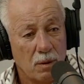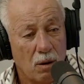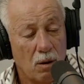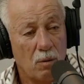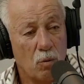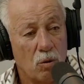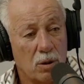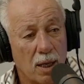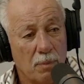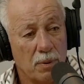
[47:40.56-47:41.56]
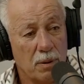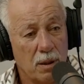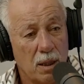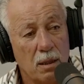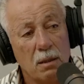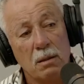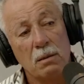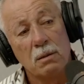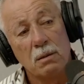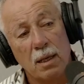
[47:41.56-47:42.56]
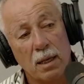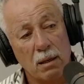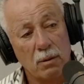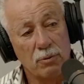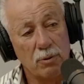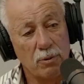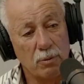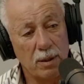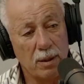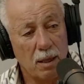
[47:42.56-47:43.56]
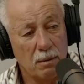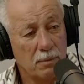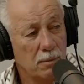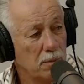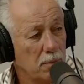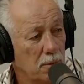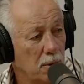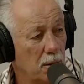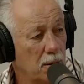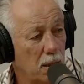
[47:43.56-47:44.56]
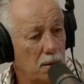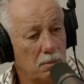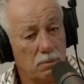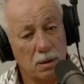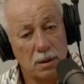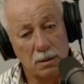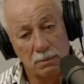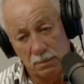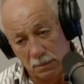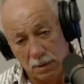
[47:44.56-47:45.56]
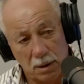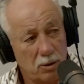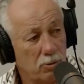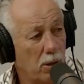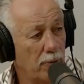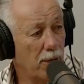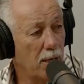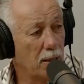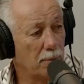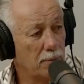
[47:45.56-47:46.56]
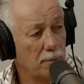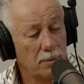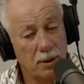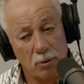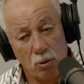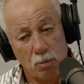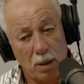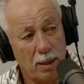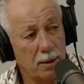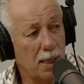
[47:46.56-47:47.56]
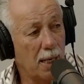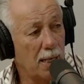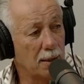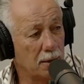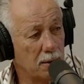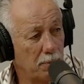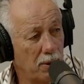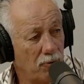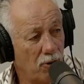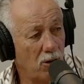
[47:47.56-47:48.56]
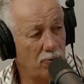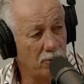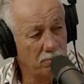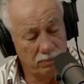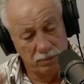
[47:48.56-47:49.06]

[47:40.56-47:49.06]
walked up and had a look through the window. And I said, well, he's right there. They're all playing cards, about five of them.